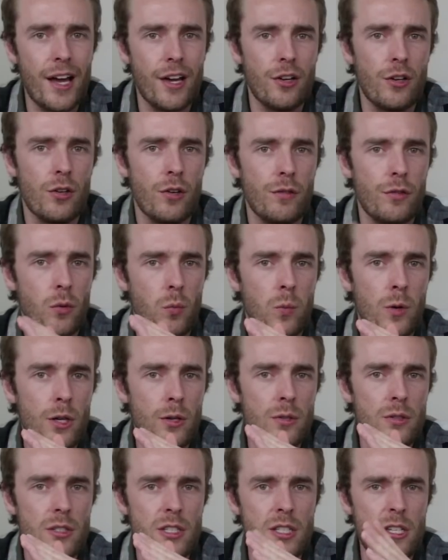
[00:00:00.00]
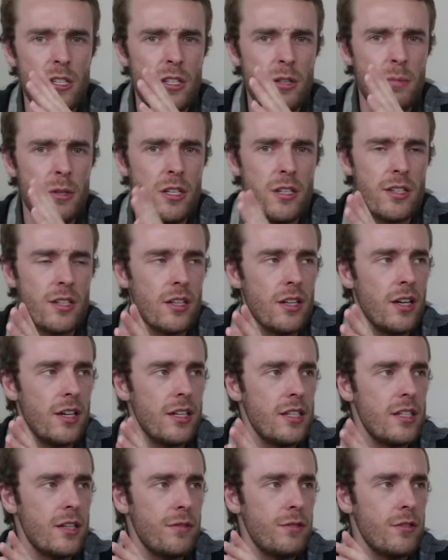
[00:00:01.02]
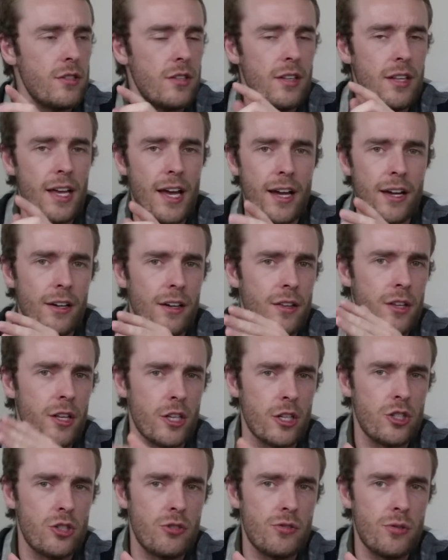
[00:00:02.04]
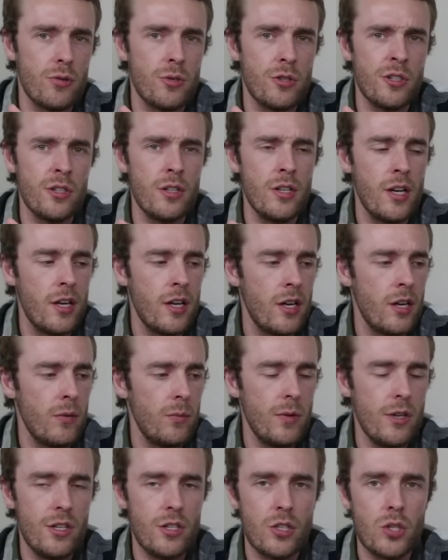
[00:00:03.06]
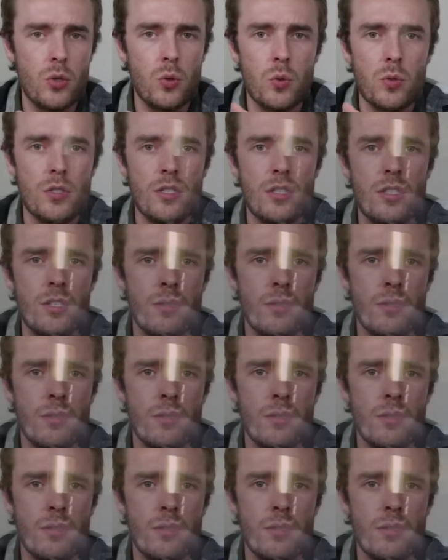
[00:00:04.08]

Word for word: angle of the wheels seems to be slightly different to the angle in the extrusion, which causes